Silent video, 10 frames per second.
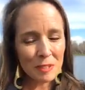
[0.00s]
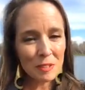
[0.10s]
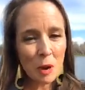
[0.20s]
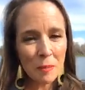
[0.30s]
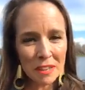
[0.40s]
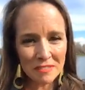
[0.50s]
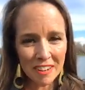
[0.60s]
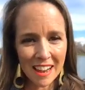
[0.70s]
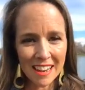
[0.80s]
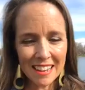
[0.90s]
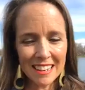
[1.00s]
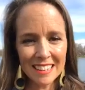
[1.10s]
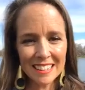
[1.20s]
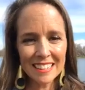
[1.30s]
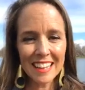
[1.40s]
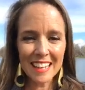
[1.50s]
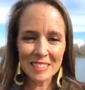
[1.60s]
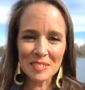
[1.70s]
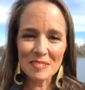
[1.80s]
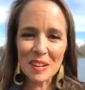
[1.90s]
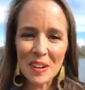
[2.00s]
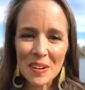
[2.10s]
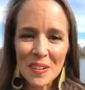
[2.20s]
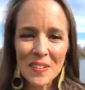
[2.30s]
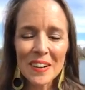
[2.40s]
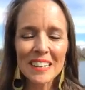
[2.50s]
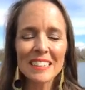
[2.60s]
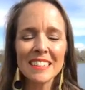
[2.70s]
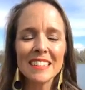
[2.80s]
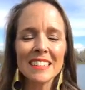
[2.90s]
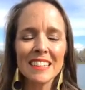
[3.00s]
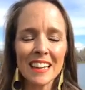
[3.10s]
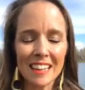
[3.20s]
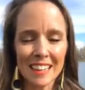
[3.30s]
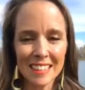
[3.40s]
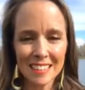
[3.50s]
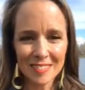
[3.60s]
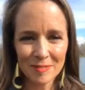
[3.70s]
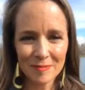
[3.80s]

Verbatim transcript: So, my friend, as you go today,